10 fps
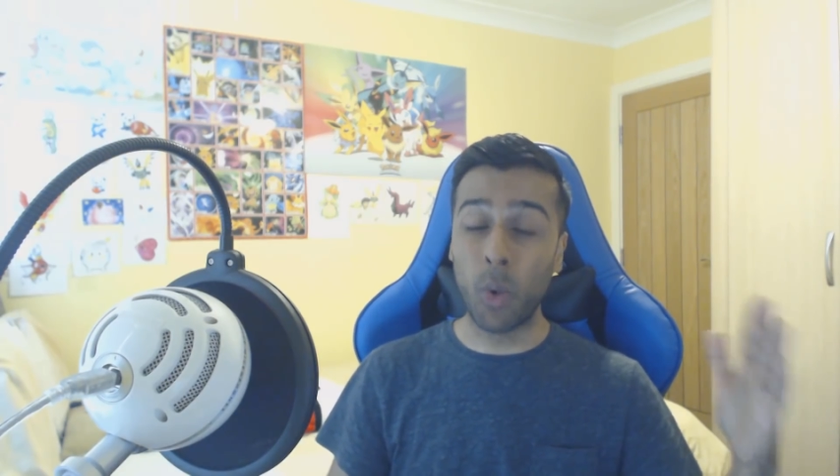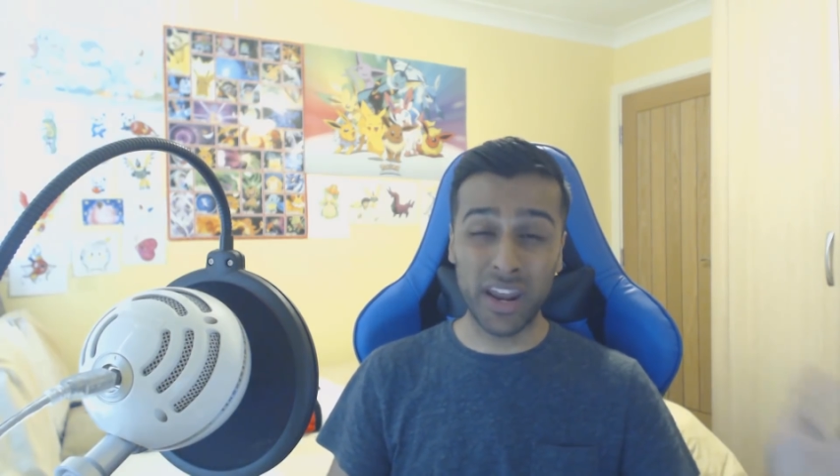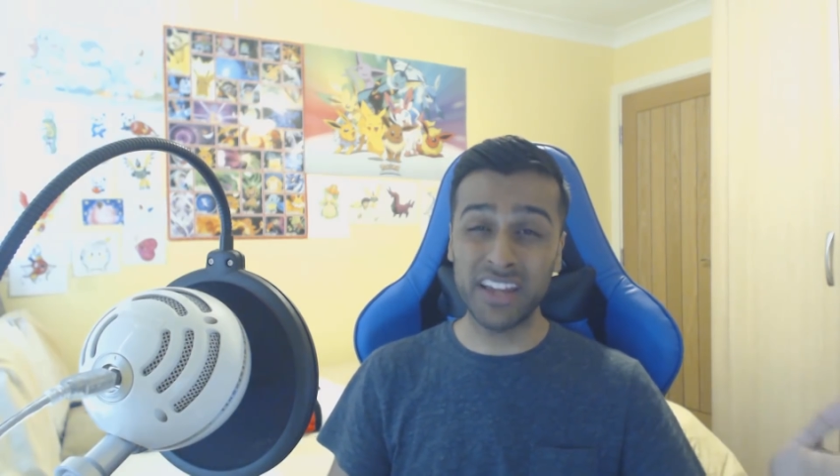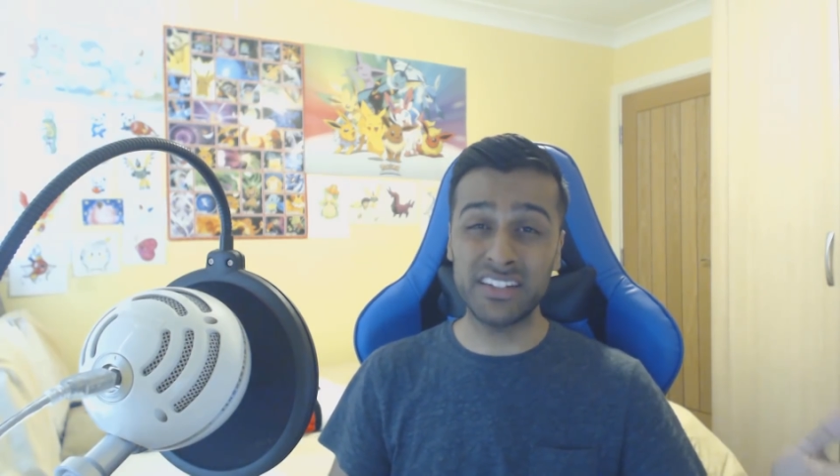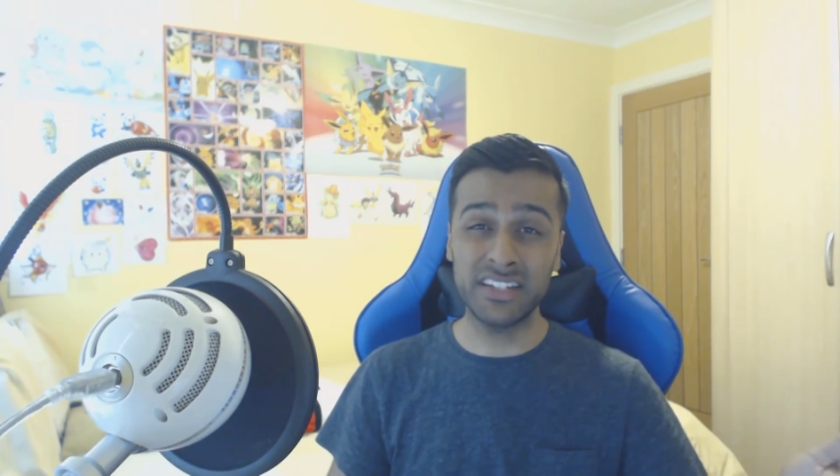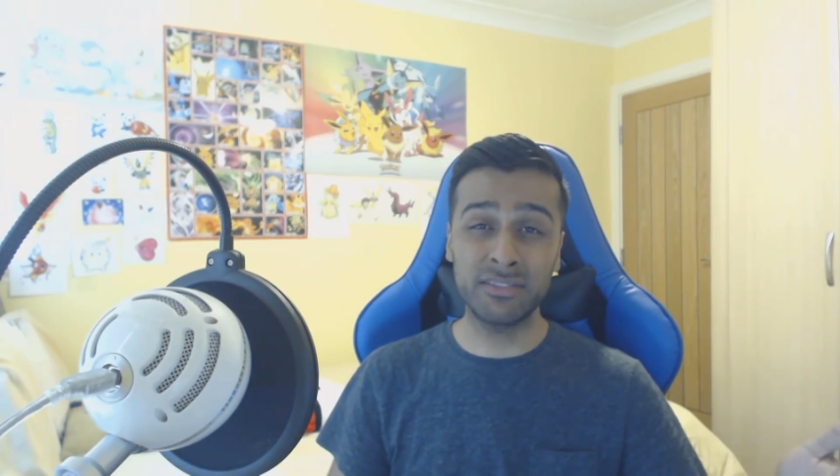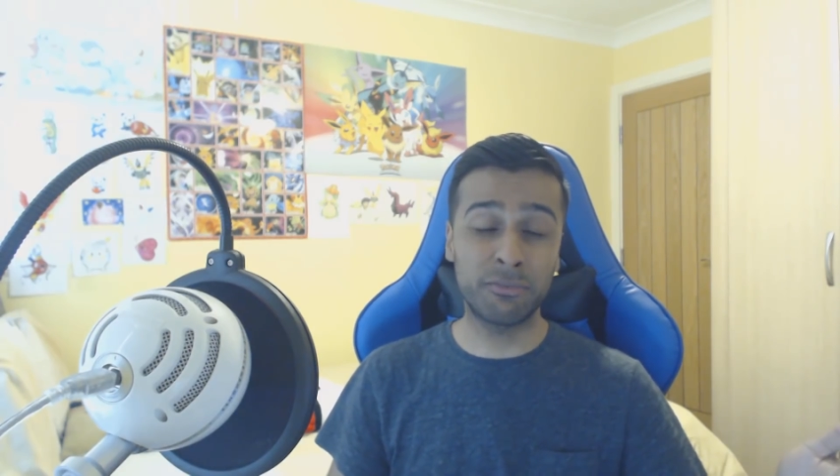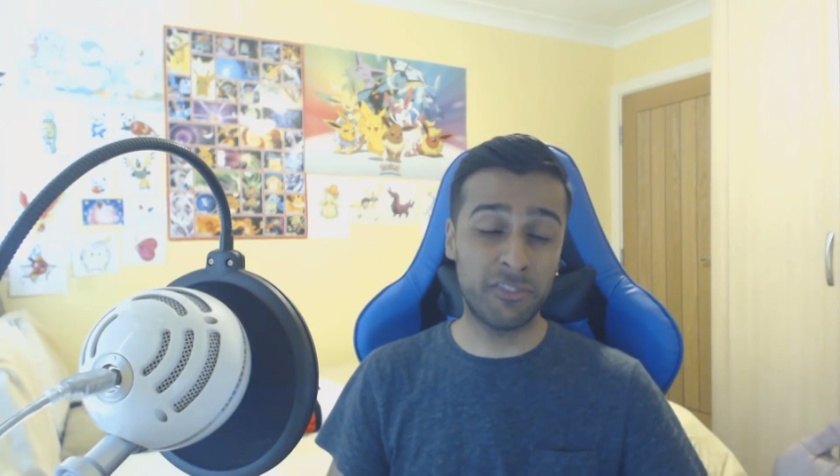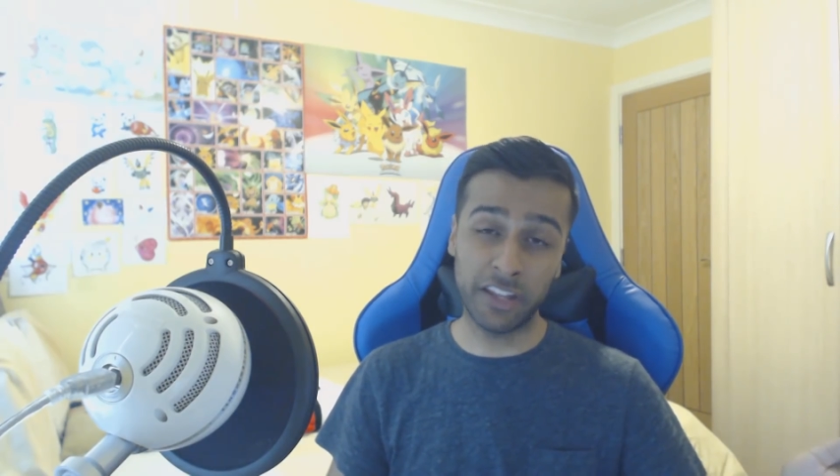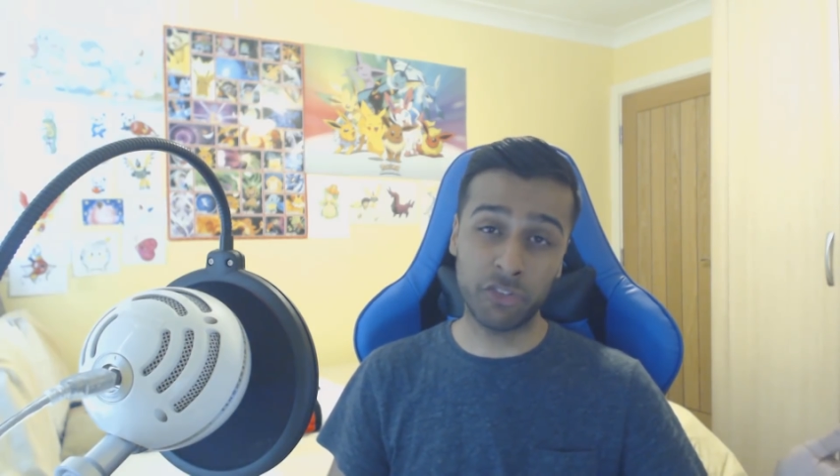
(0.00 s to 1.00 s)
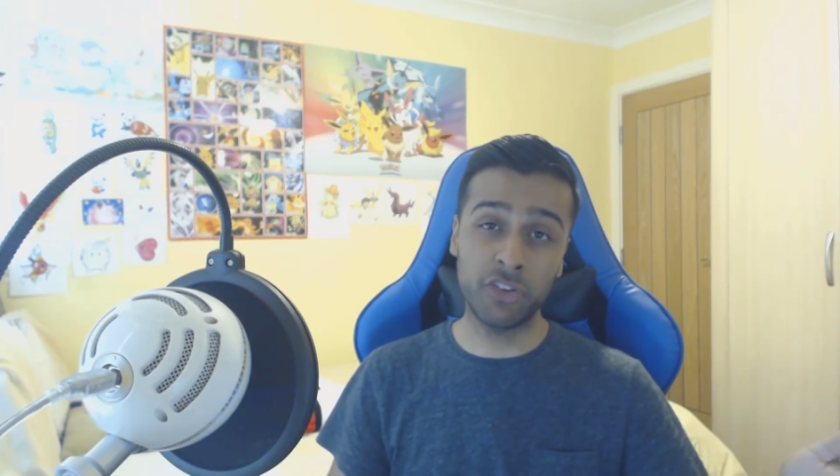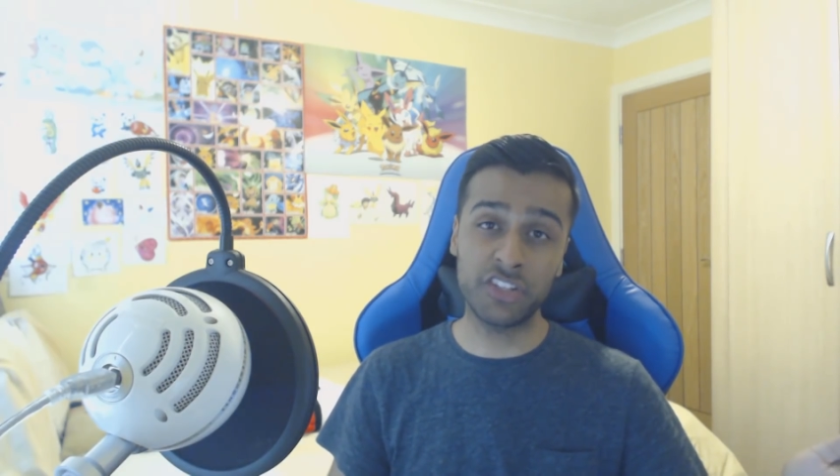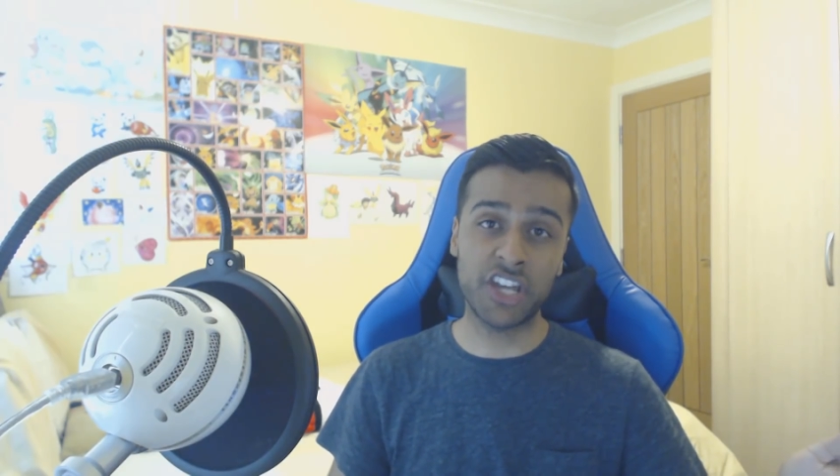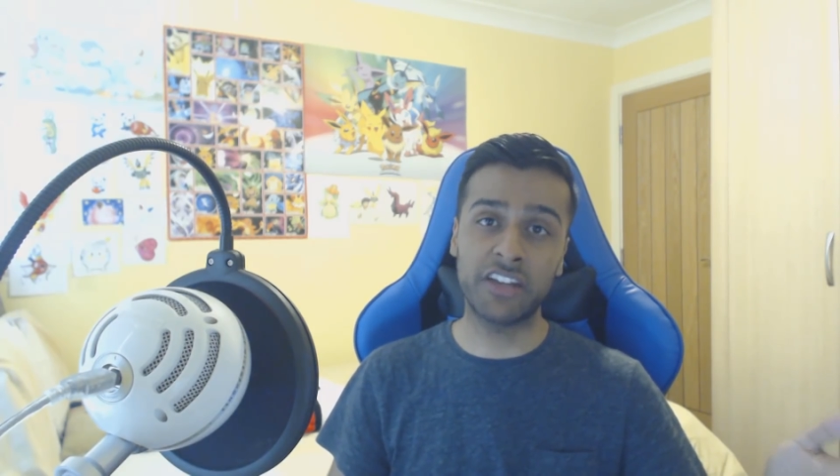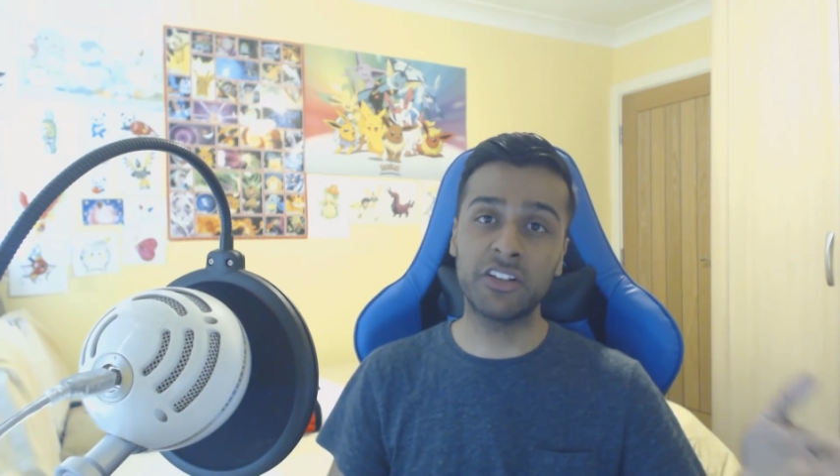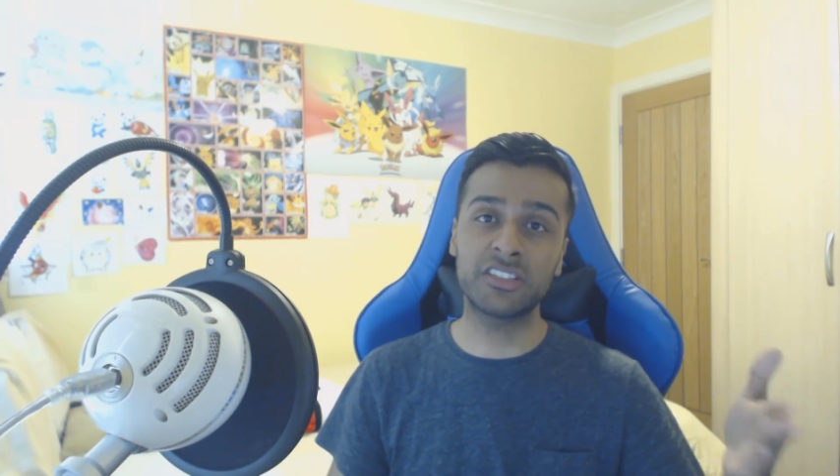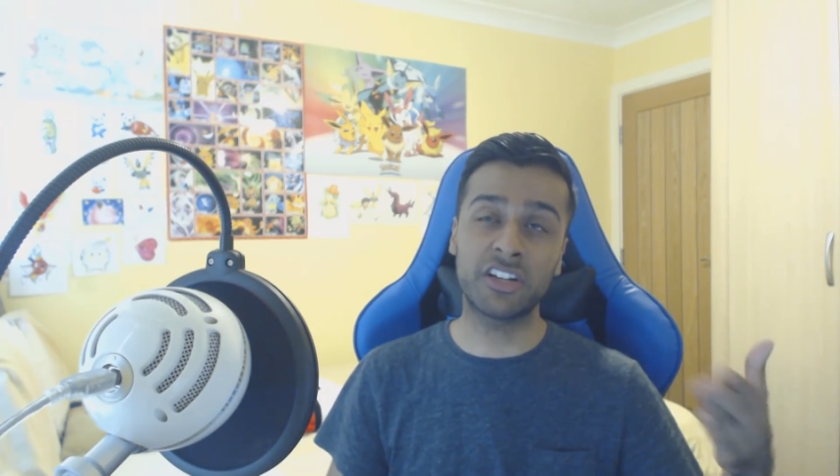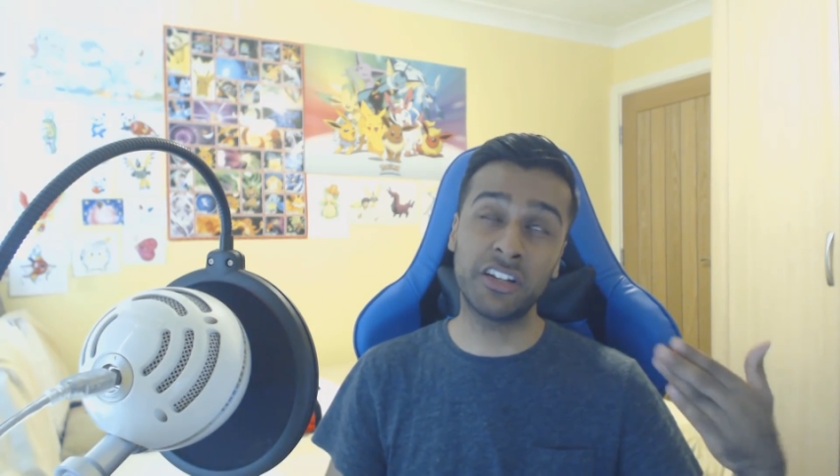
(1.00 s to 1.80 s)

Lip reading: When I did flick through the channels,